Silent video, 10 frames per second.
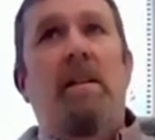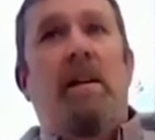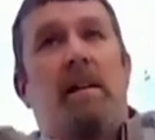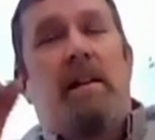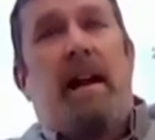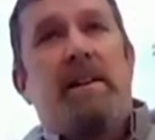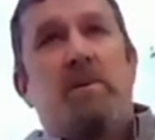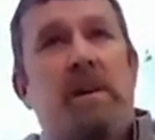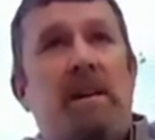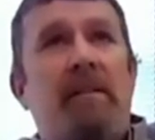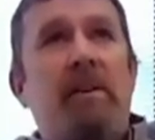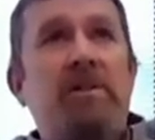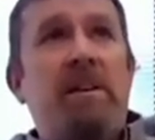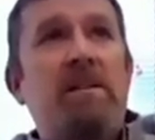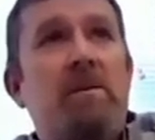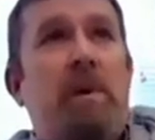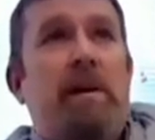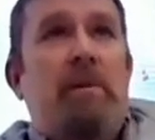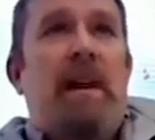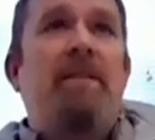last week, the governor changed it. We
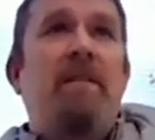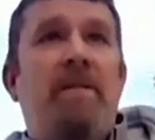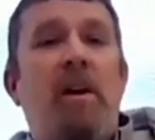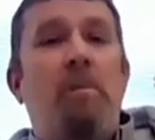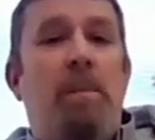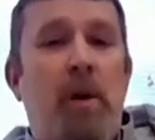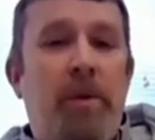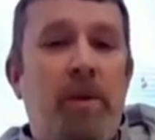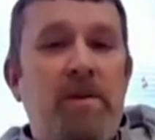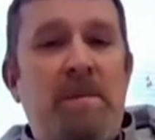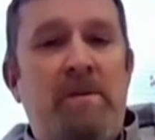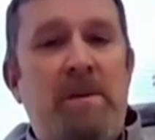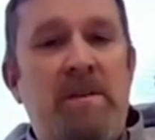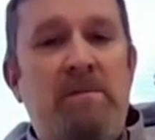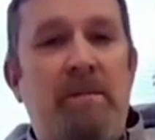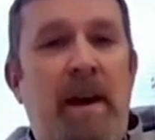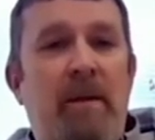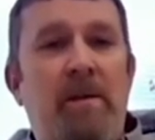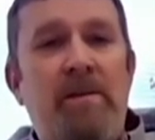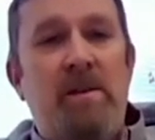would have to fail both of those metrics to move
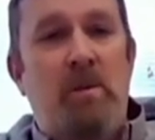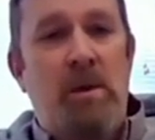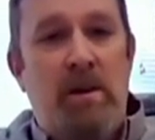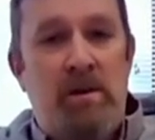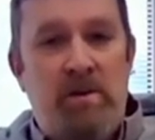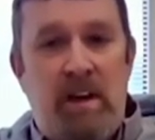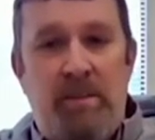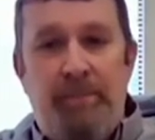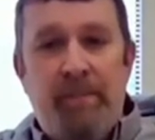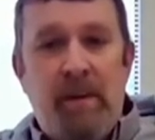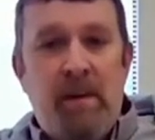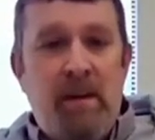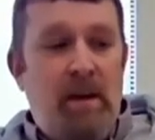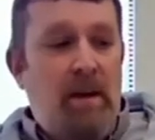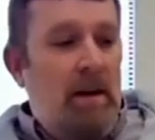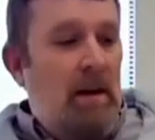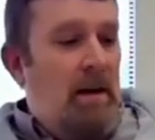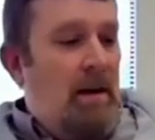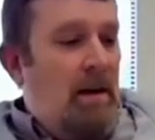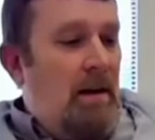backwards. So we're in good shape.
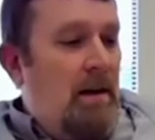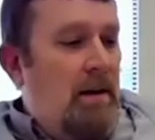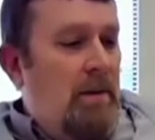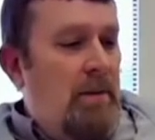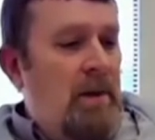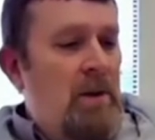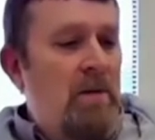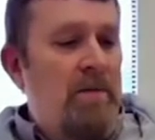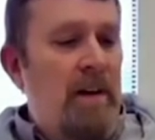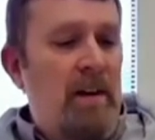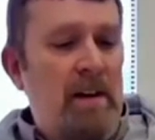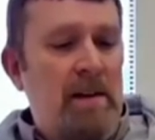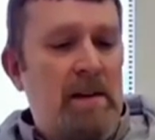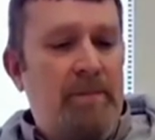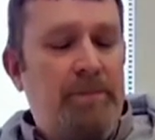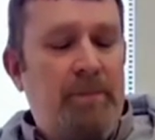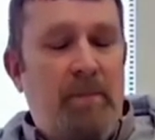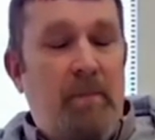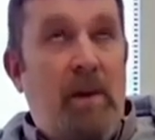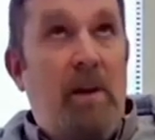The new variant,
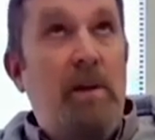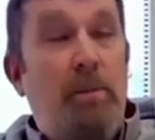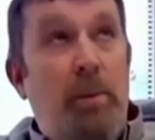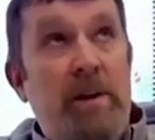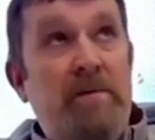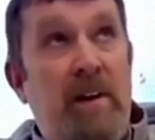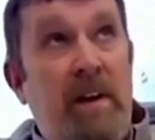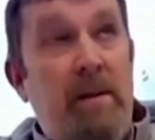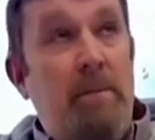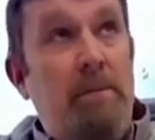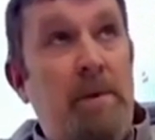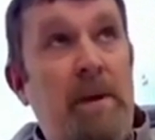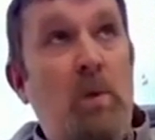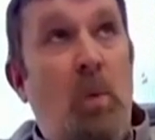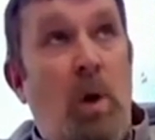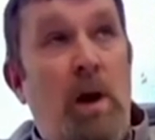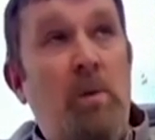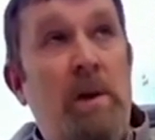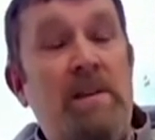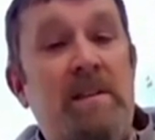the British variant,
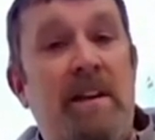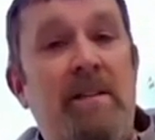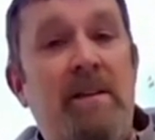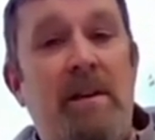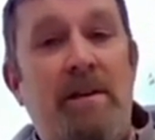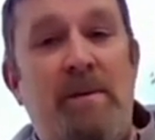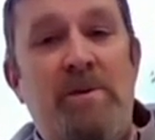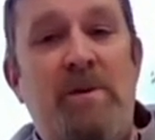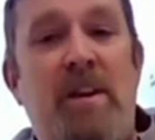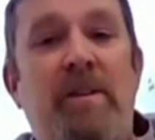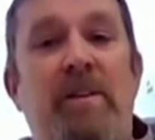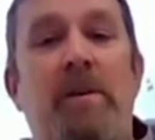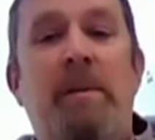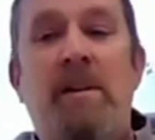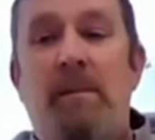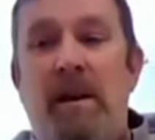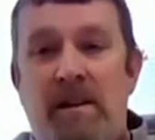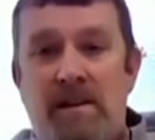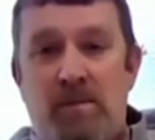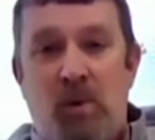B117, Commissioner Nedlund heard me talk about
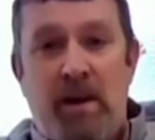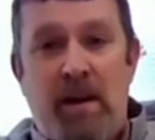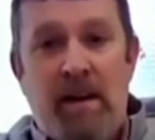this morning,